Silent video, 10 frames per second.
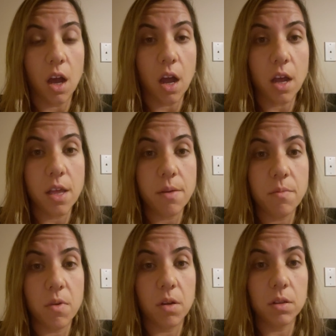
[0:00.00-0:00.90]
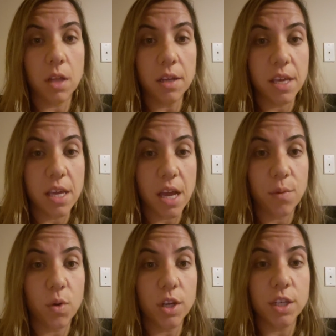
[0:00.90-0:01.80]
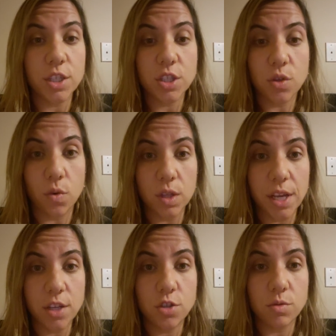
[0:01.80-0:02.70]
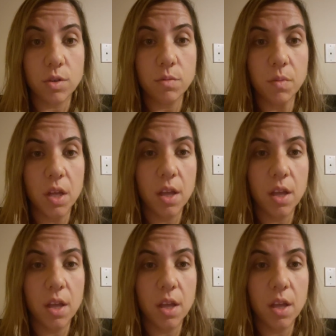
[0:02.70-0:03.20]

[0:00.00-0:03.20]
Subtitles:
I am lucky I work in a school age room,